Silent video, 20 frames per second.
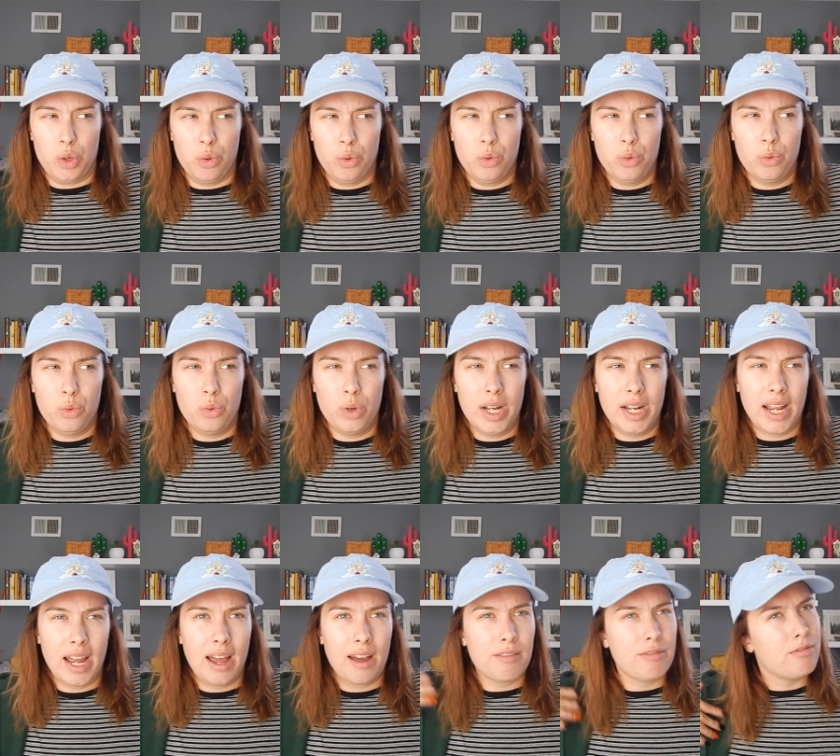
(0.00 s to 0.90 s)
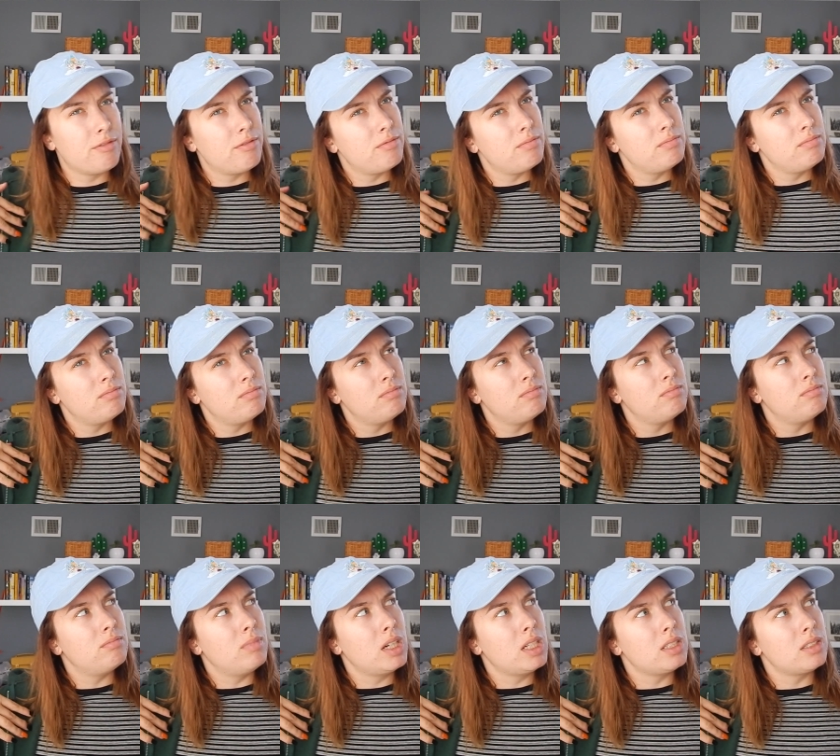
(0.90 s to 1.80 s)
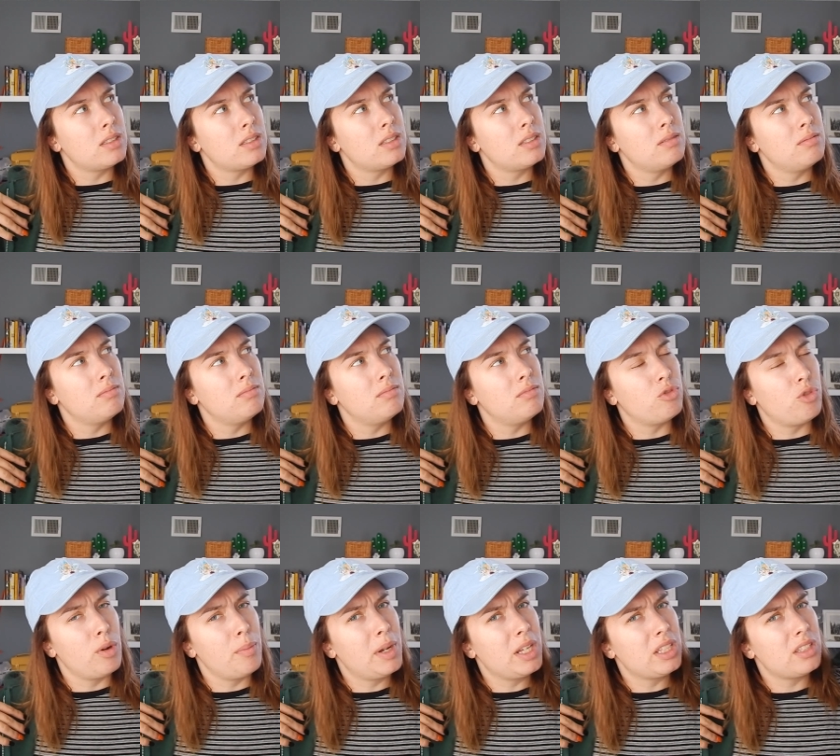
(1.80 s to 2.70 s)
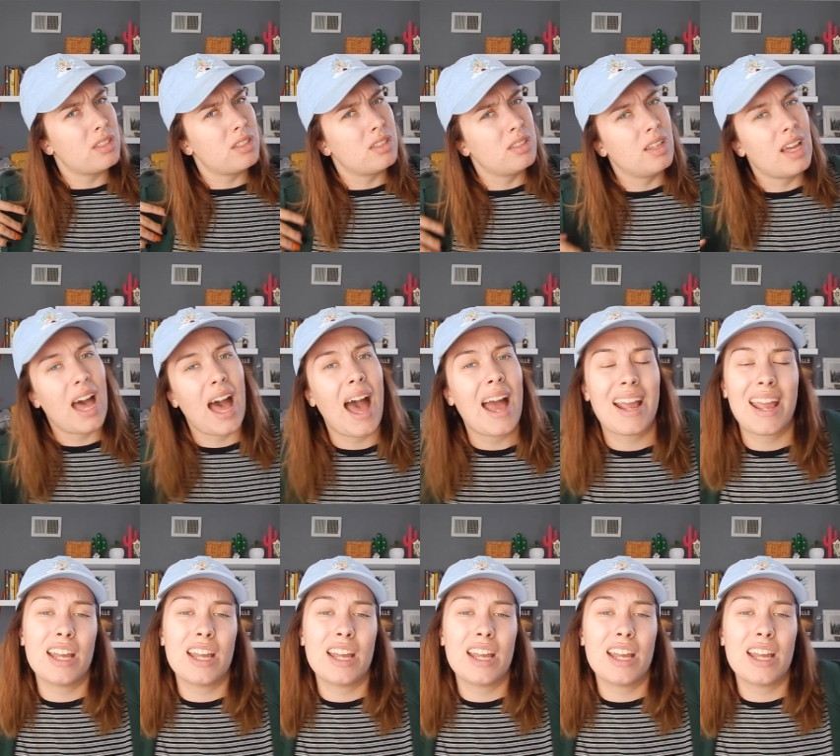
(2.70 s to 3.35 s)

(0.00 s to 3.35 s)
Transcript: two and a half months, three months.